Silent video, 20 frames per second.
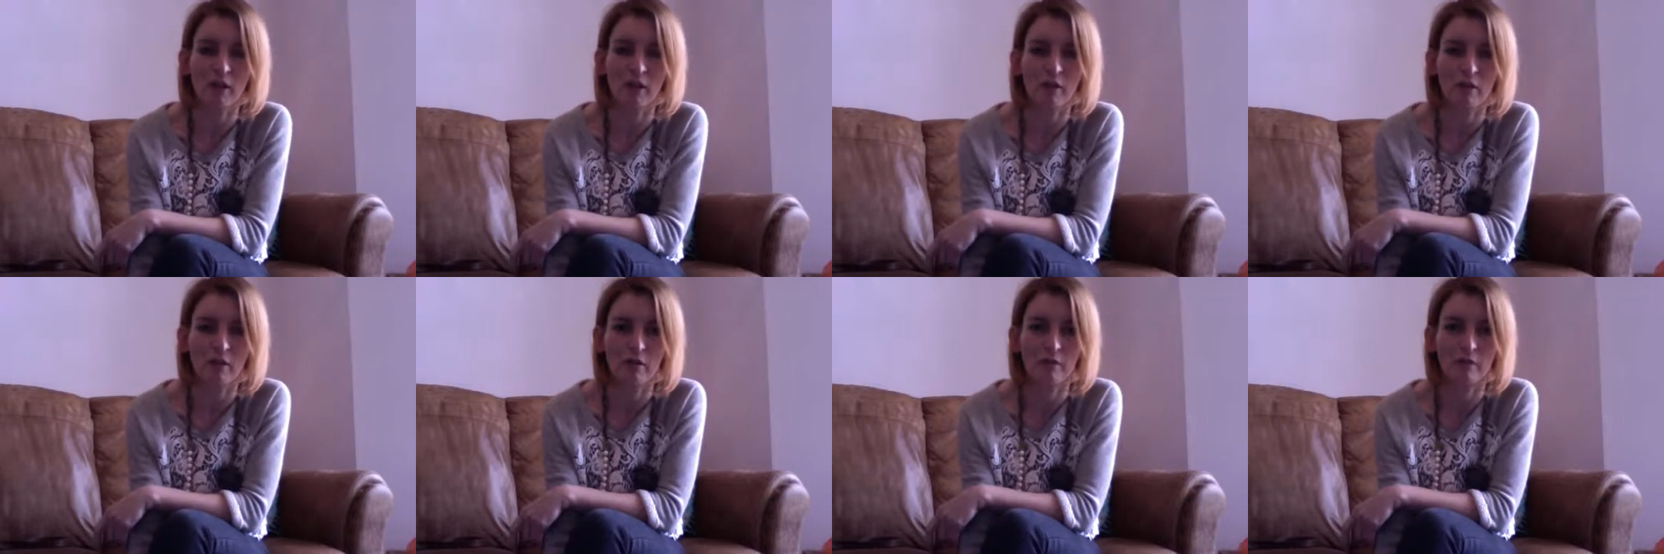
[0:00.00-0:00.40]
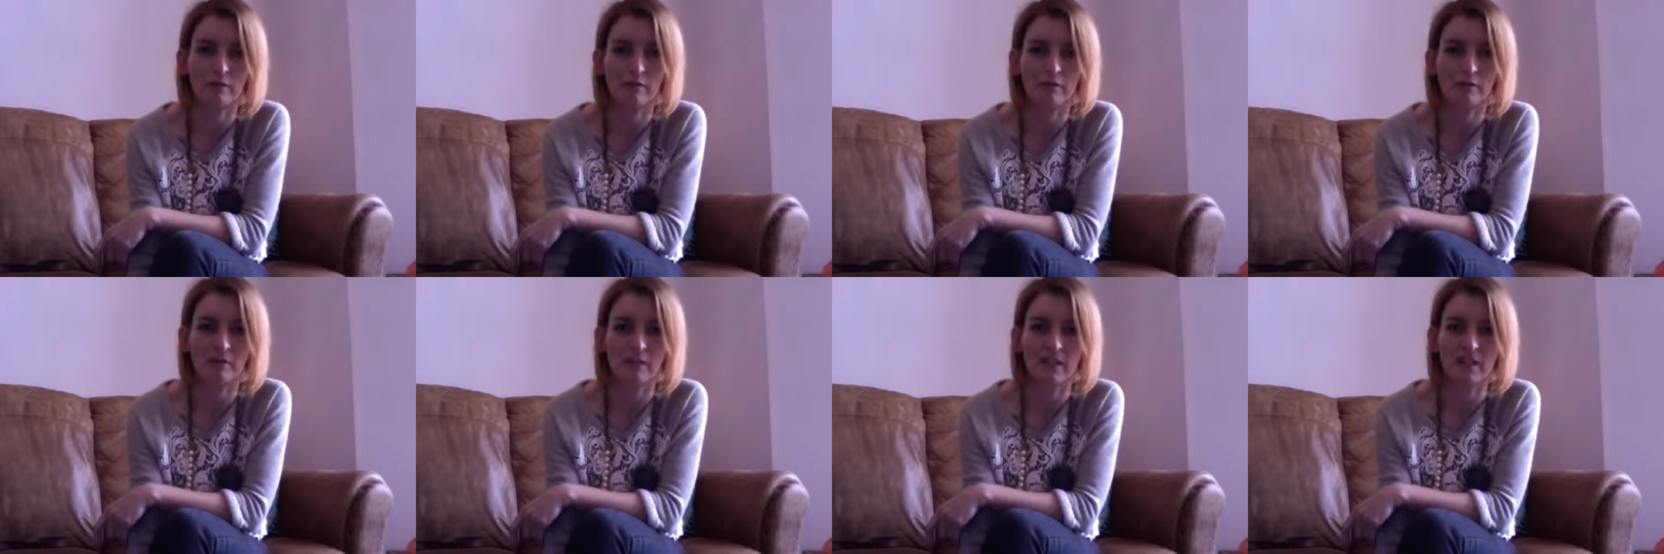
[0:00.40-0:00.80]

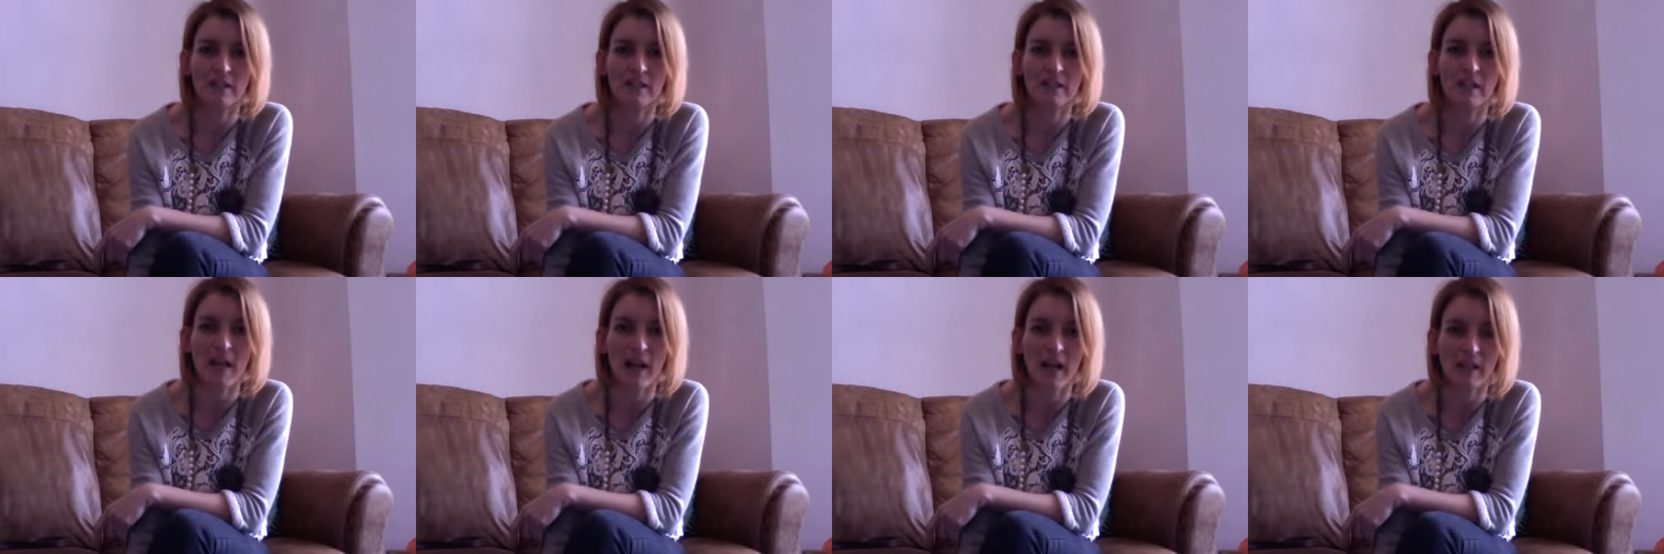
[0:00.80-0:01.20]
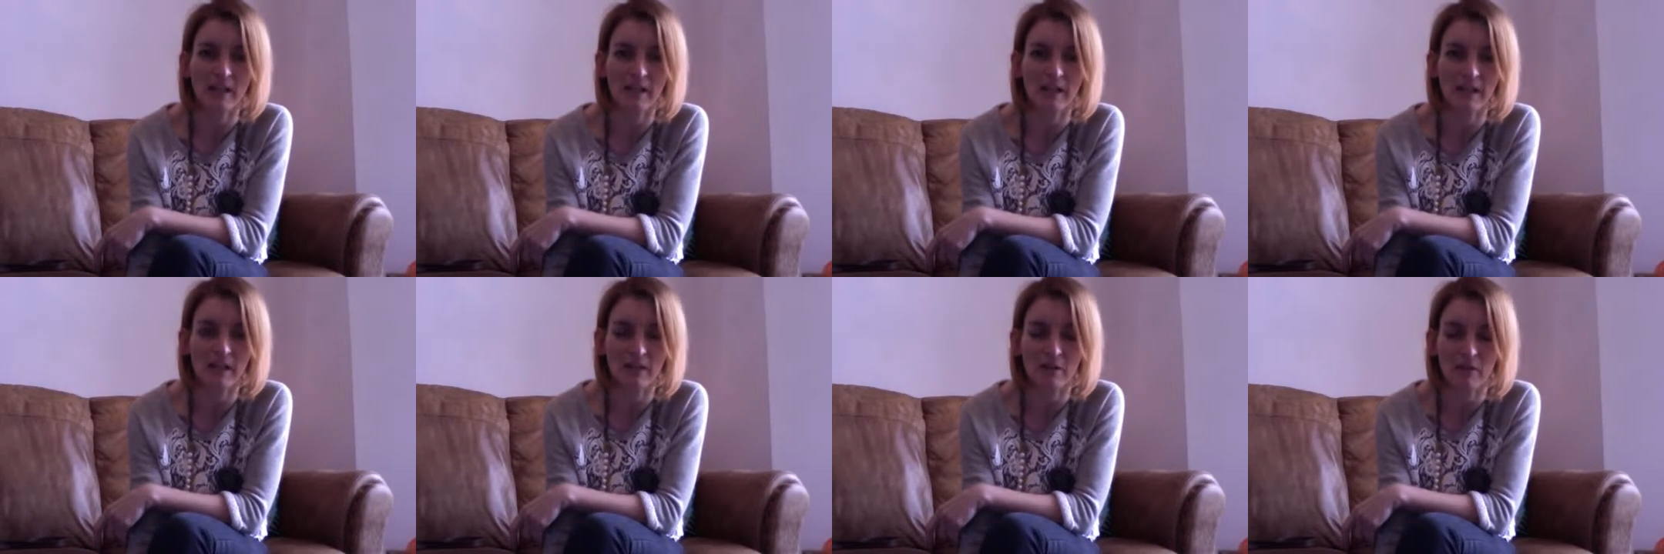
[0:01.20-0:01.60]
enough and
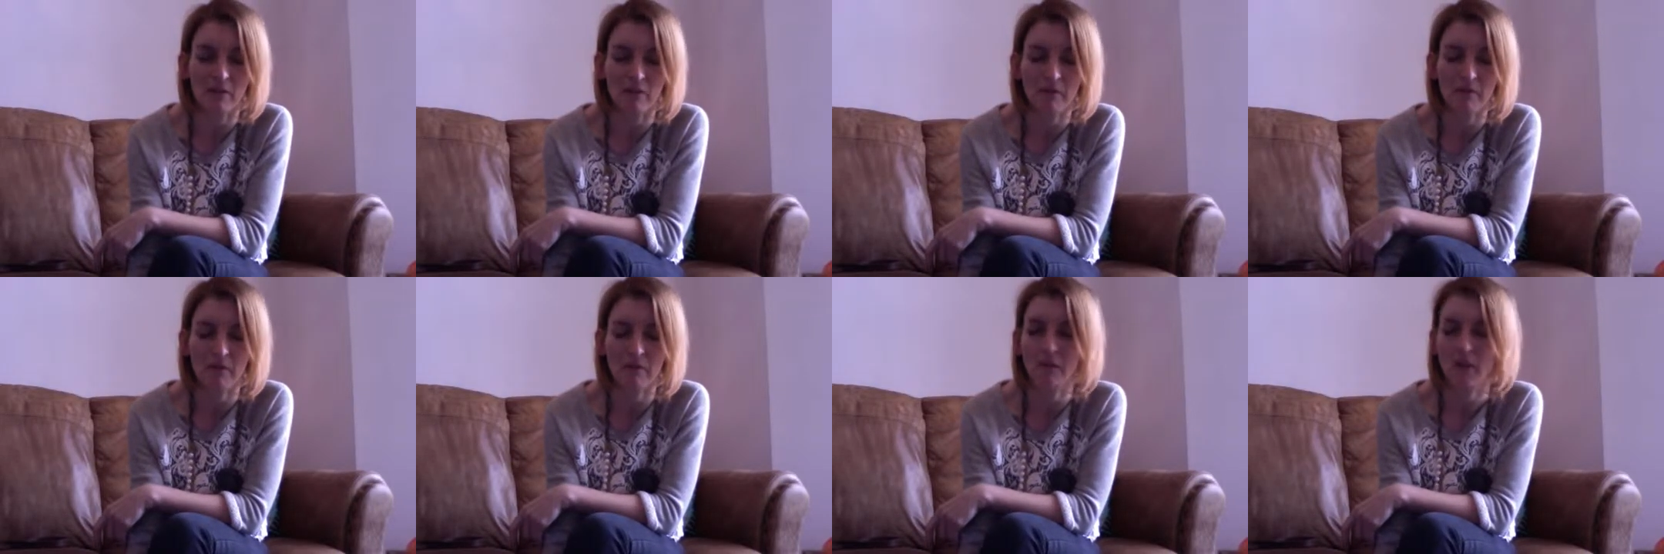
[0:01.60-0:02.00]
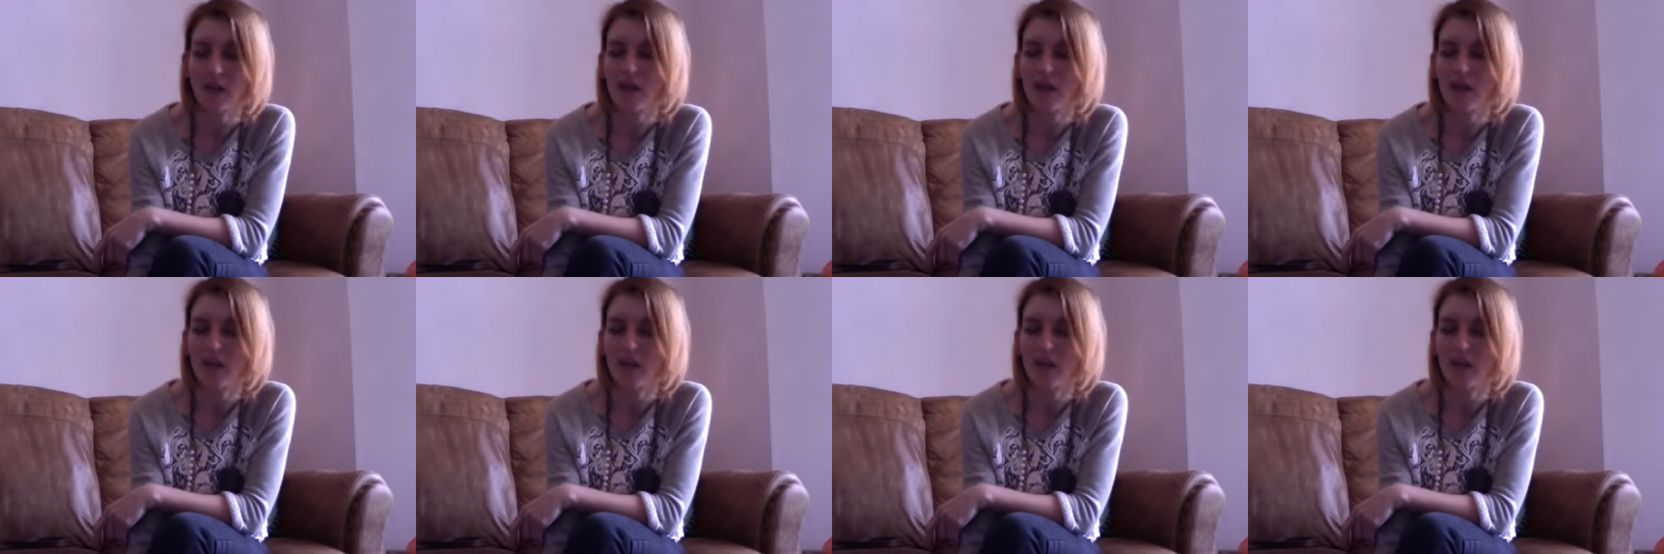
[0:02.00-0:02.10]
tidy enough.